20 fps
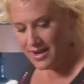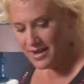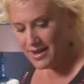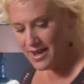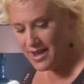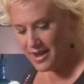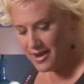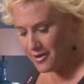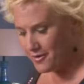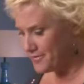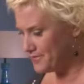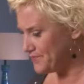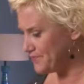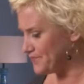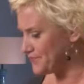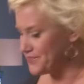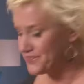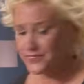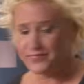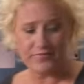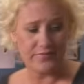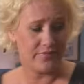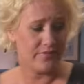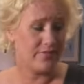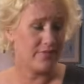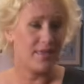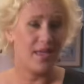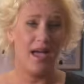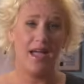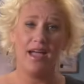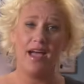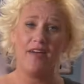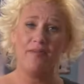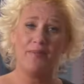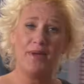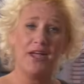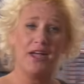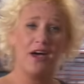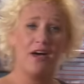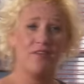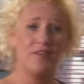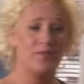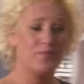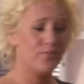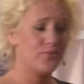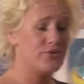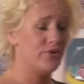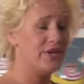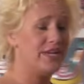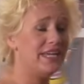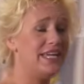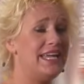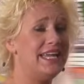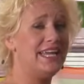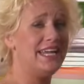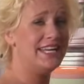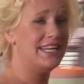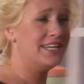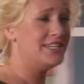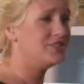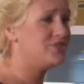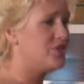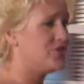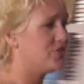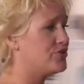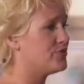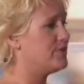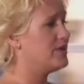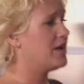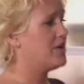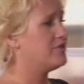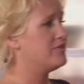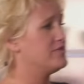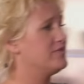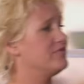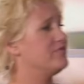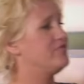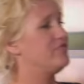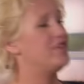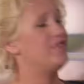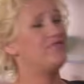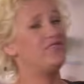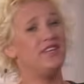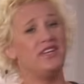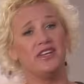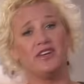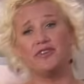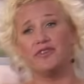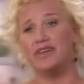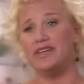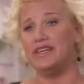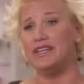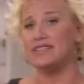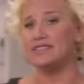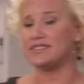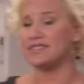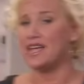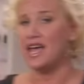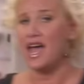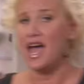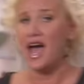Now, I have my oven preheated to 350 degrees.